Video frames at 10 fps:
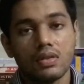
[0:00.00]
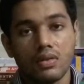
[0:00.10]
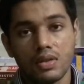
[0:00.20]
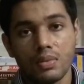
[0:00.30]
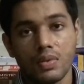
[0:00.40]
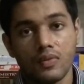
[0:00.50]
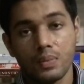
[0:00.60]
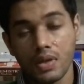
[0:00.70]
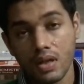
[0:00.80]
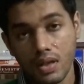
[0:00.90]
concept of
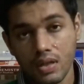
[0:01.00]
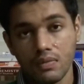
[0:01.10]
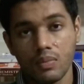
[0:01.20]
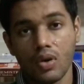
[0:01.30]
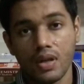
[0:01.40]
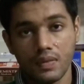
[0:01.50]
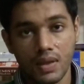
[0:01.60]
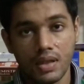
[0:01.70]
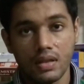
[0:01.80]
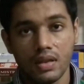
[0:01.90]
predictive body
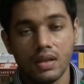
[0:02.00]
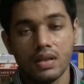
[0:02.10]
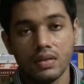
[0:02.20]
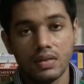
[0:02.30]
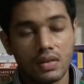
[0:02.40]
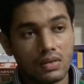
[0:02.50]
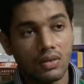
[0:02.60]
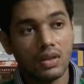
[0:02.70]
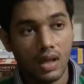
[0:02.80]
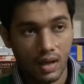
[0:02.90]
weight. This is
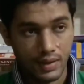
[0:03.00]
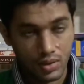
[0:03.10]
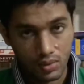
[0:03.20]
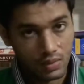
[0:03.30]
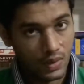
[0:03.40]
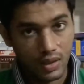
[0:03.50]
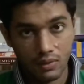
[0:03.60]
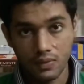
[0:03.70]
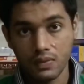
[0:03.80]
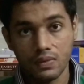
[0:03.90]
not the actual weight of
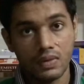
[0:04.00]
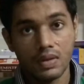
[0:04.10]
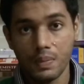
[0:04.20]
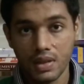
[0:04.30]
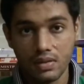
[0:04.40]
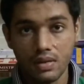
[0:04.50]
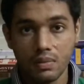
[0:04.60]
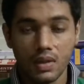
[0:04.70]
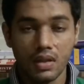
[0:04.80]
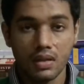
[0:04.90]
the patient,
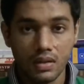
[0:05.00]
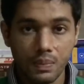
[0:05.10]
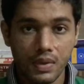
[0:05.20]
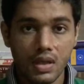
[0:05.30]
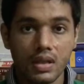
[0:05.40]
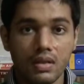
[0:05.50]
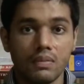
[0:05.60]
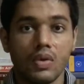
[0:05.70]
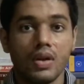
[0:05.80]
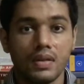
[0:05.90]
but the predictive
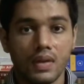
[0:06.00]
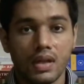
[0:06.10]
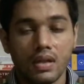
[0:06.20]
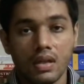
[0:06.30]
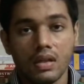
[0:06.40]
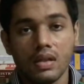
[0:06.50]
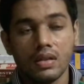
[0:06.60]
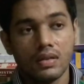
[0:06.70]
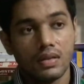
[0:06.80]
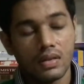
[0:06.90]
body weight.
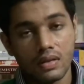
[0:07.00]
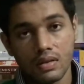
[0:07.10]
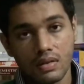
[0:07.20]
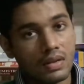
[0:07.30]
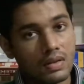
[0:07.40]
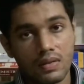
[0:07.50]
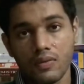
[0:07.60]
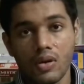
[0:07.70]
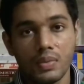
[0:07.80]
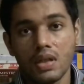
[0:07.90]
There's a
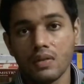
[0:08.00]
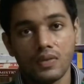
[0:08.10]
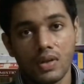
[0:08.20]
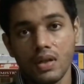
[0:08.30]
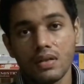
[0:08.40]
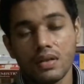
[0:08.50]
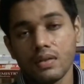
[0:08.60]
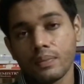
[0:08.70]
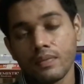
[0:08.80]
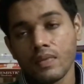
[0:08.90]
formula for it.
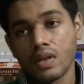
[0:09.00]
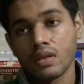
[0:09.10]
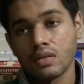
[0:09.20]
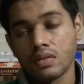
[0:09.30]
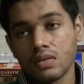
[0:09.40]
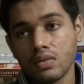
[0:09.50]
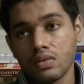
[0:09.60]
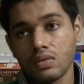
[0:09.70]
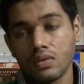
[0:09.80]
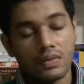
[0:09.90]
So
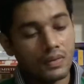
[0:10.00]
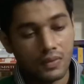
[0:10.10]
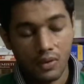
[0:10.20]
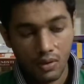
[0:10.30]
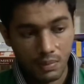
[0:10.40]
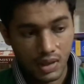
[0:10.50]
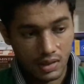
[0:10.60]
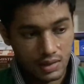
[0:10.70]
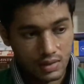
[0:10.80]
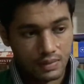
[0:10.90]
for
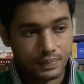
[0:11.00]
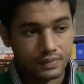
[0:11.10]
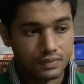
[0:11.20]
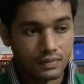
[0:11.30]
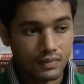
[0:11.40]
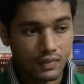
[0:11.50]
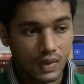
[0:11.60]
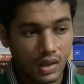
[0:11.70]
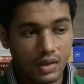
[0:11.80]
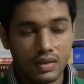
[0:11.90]
males,
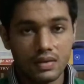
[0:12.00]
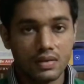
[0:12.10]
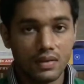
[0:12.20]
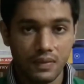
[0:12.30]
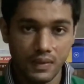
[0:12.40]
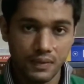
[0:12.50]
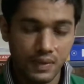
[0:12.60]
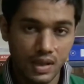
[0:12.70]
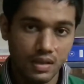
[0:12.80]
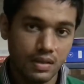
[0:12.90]
it is
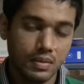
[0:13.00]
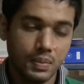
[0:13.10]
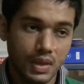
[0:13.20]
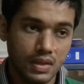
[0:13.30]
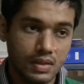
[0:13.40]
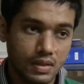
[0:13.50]
50 plus